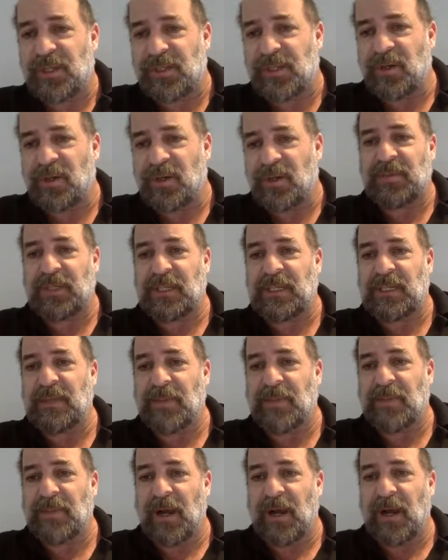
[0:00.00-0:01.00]
You don't have to
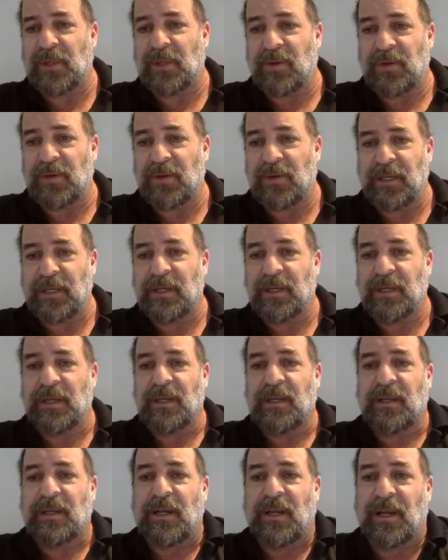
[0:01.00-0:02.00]
keep uploading.
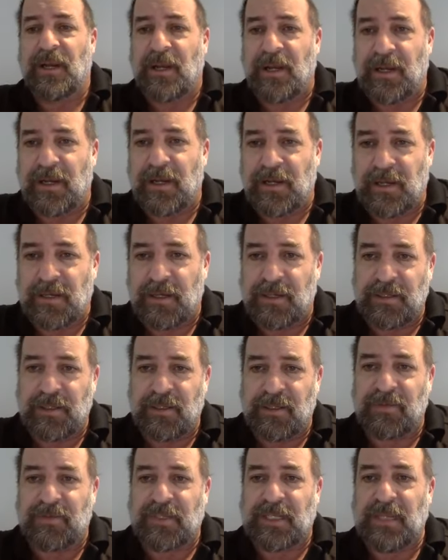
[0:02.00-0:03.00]
You
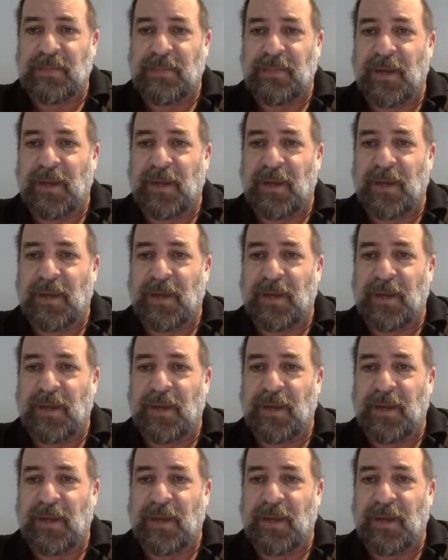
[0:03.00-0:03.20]
don't have to keep